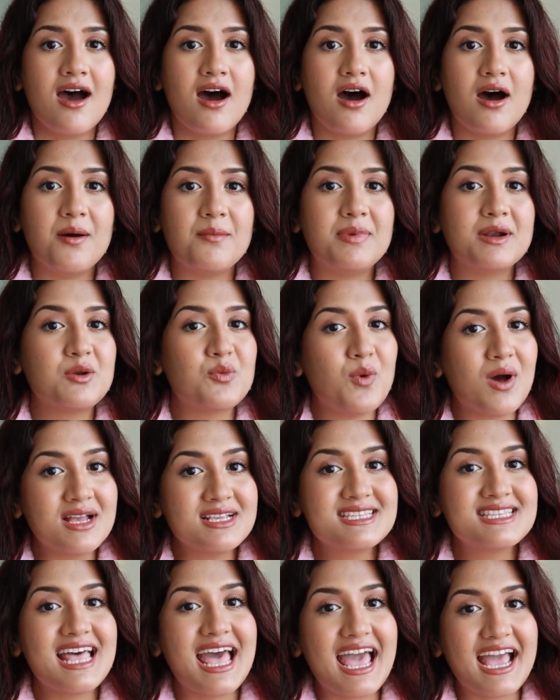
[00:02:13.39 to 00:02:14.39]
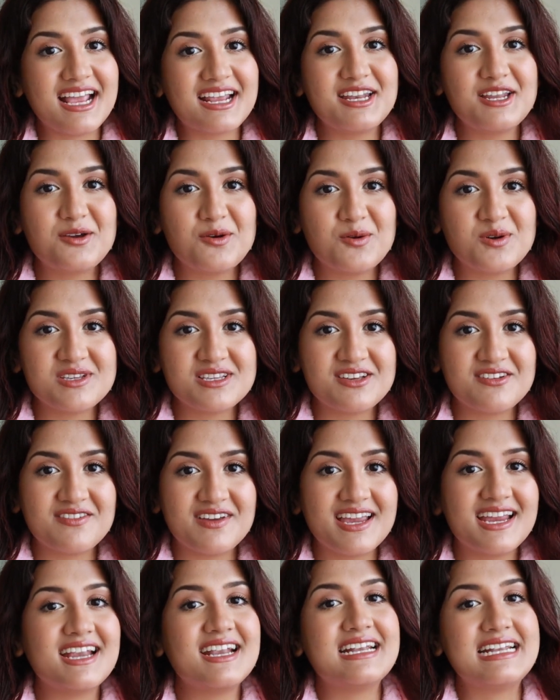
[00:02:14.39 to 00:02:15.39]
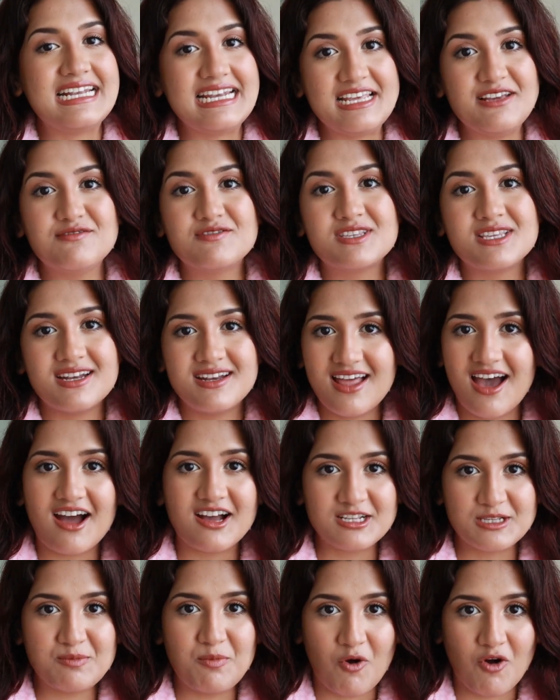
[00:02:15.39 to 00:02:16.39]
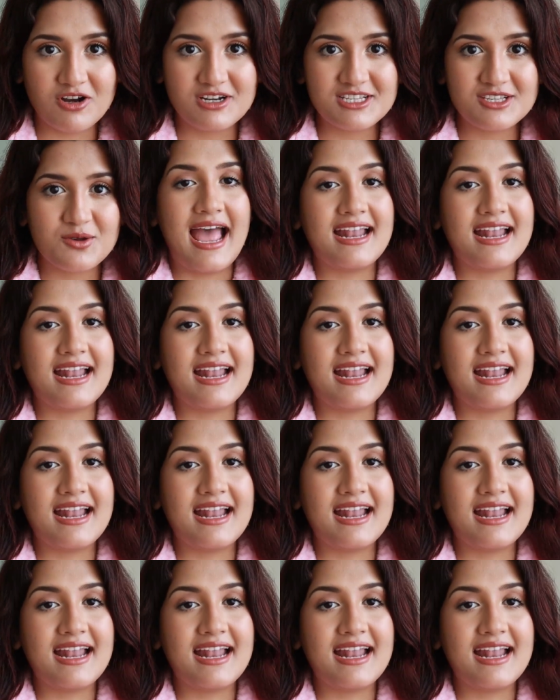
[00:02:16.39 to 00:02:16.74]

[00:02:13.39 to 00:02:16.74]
But once the acne goes away, it leaves dark spots.